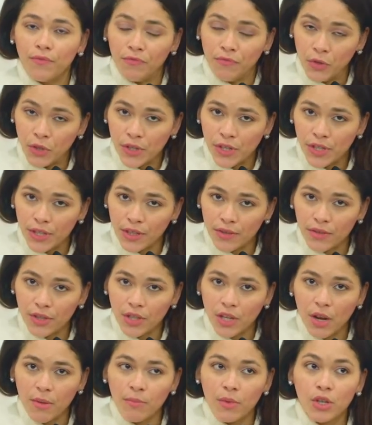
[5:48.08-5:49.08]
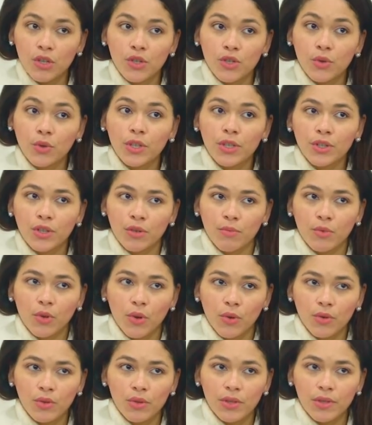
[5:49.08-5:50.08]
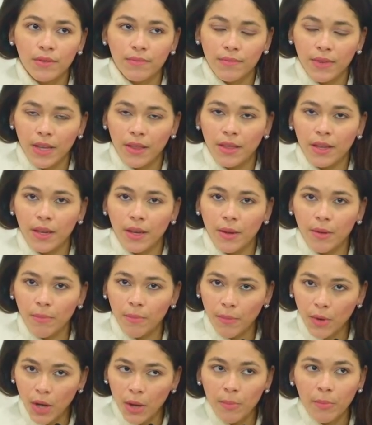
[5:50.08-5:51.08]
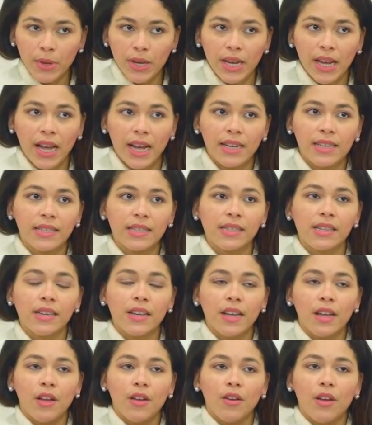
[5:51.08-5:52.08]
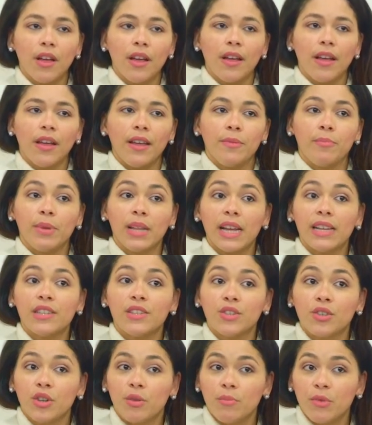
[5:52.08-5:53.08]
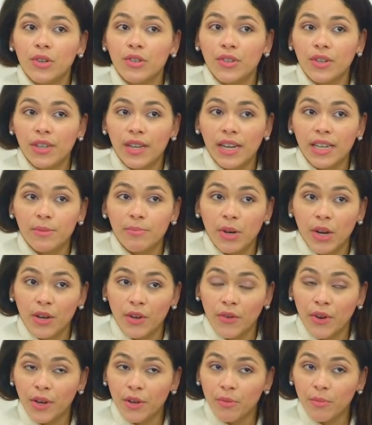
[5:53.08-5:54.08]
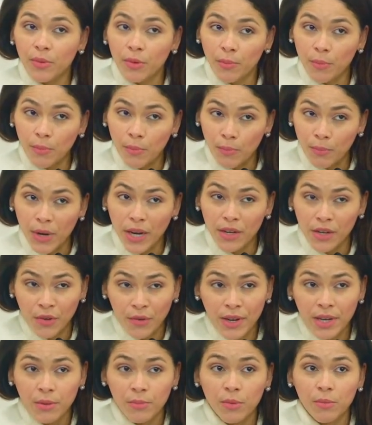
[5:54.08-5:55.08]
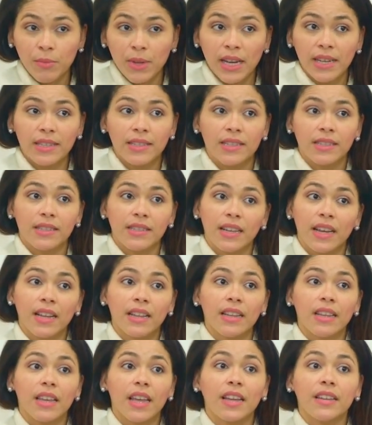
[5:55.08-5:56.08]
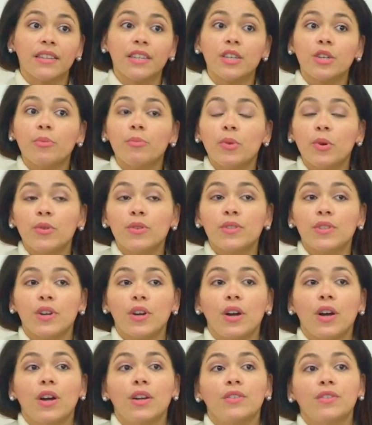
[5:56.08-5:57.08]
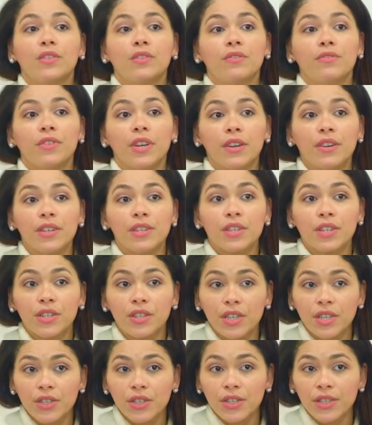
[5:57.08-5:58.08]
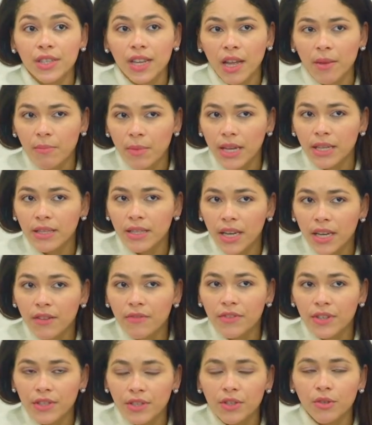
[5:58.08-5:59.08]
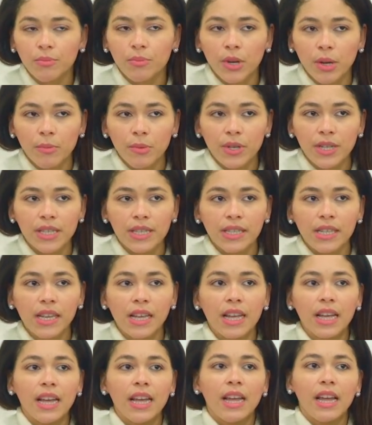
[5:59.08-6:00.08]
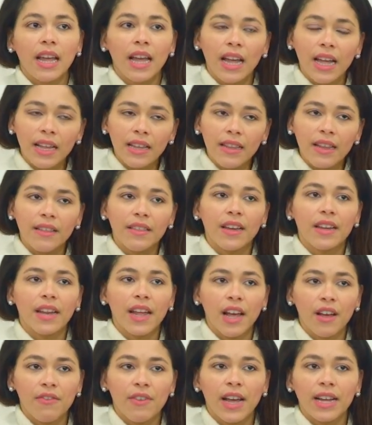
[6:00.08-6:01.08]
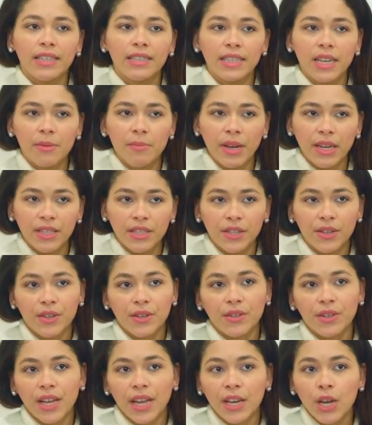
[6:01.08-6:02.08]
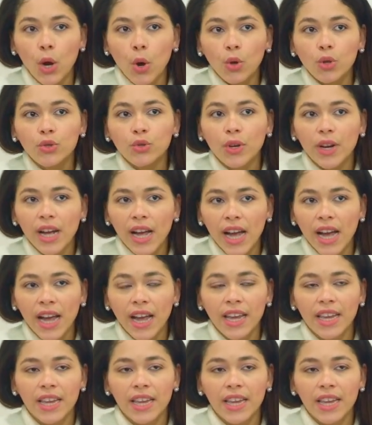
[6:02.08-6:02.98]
First, some short-term goals that the company has. It plans to commercialize biodegradable plastics that can decompose under various conditions and maintain physical properties, and that have antibacterial and ultra-high